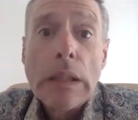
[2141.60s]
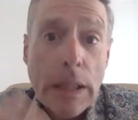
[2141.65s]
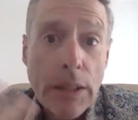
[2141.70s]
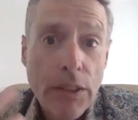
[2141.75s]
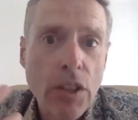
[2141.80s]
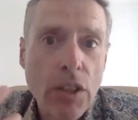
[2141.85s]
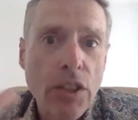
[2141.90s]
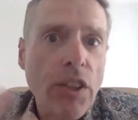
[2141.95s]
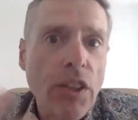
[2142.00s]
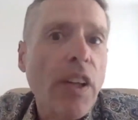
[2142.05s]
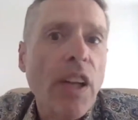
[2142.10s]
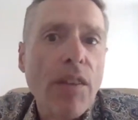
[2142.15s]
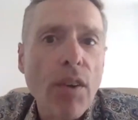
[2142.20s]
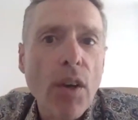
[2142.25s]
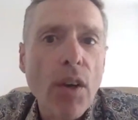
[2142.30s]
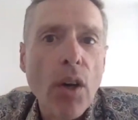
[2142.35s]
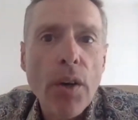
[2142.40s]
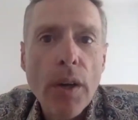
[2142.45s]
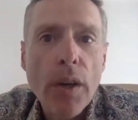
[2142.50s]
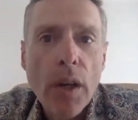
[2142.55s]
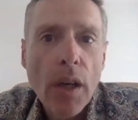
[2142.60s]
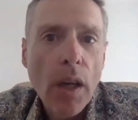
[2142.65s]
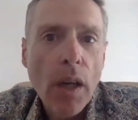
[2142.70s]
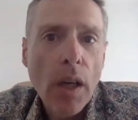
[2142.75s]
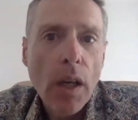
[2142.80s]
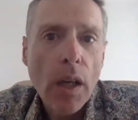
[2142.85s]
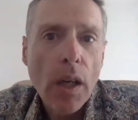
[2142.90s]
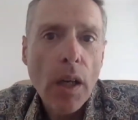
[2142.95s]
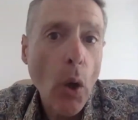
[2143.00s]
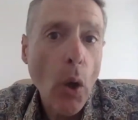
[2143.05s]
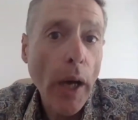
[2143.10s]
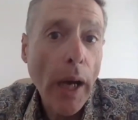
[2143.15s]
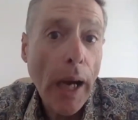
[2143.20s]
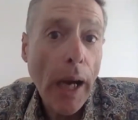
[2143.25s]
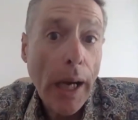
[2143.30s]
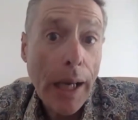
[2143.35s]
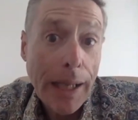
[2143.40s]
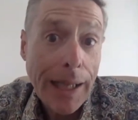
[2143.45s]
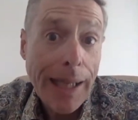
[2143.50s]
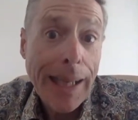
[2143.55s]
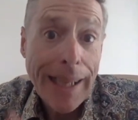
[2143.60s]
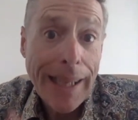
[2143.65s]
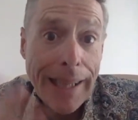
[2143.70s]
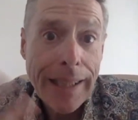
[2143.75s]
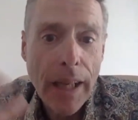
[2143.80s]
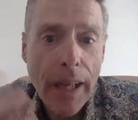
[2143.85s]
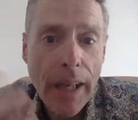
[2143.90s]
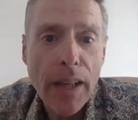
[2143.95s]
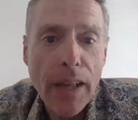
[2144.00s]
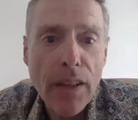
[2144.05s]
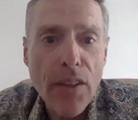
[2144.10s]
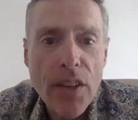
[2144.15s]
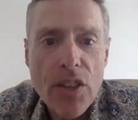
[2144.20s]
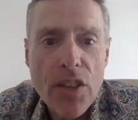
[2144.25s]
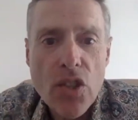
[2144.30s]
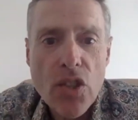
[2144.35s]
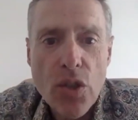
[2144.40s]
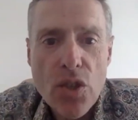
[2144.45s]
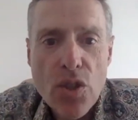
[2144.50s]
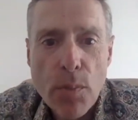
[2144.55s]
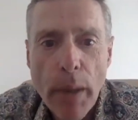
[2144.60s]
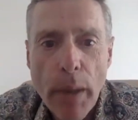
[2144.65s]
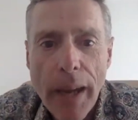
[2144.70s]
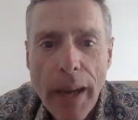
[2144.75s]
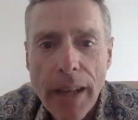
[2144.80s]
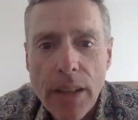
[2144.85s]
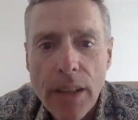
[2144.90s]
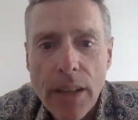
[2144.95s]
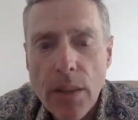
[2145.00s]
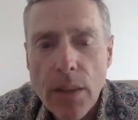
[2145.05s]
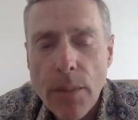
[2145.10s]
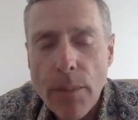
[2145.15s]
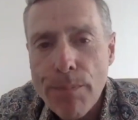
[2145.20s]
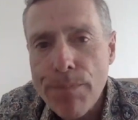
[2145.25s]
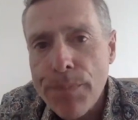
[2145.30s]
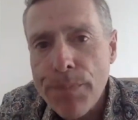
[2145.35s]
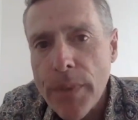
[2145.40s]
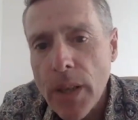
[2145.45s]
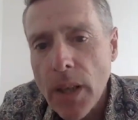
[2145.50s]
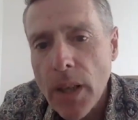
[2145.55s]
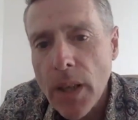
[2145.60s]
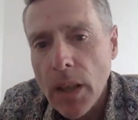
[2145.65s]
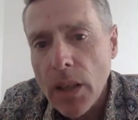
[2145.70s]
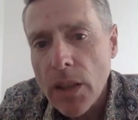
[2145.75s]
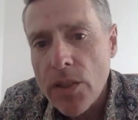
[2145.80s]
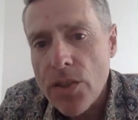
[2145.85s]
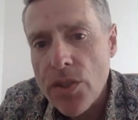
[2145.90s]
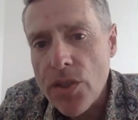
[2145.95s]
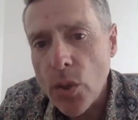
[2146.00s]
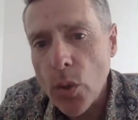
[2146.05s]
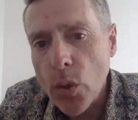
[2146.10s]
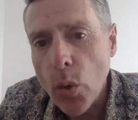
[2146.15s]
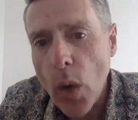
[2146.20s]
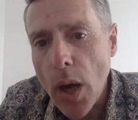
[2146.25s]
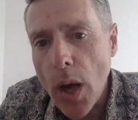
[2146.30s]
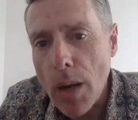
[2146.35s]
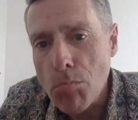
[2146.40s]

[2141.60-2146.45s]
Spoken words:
and to deliver, in this respect. So,